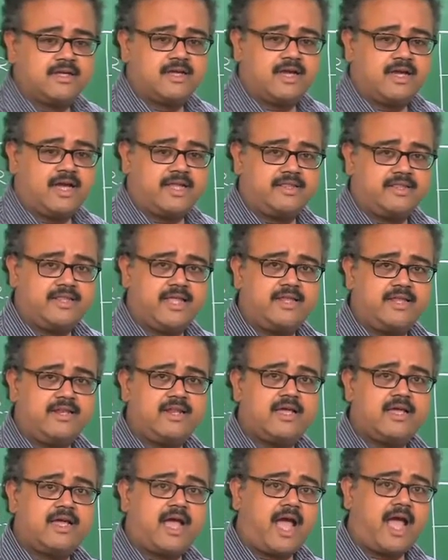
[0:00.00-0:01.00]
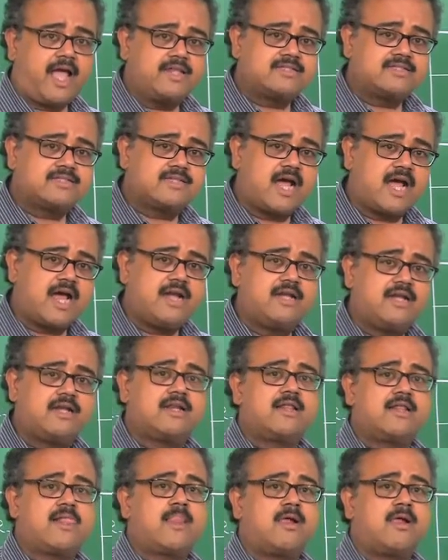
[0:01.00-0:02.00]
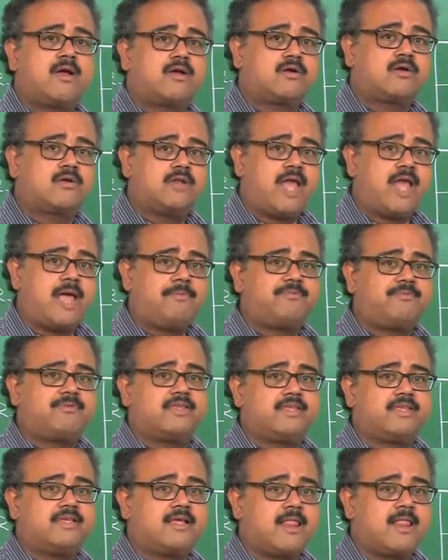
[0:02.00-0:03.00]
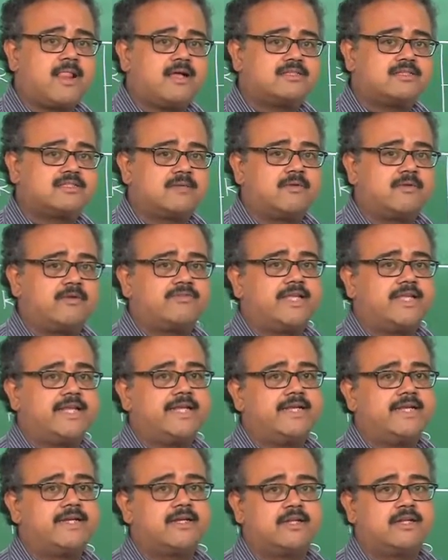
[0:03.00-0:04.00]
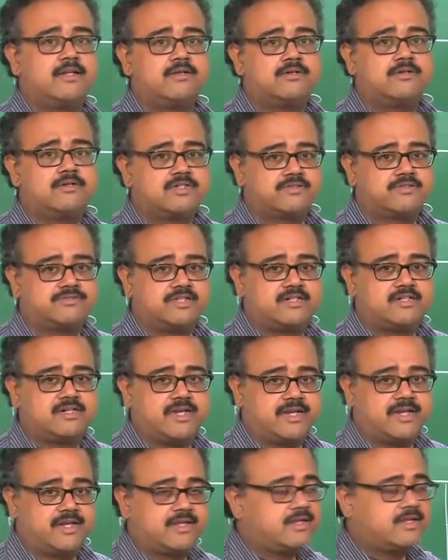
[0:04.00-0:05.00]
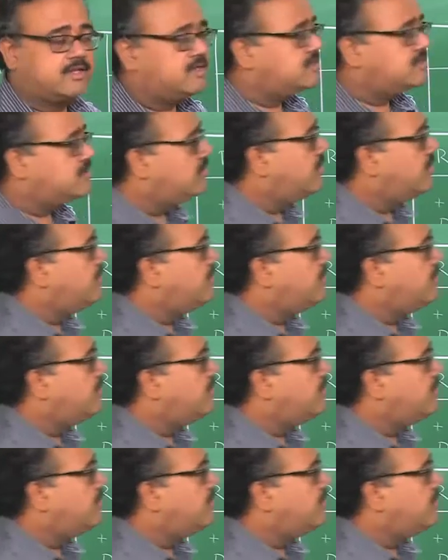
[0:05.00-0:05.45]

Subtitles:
and then I will start collapsing some of the internal nodes of the tree. So, what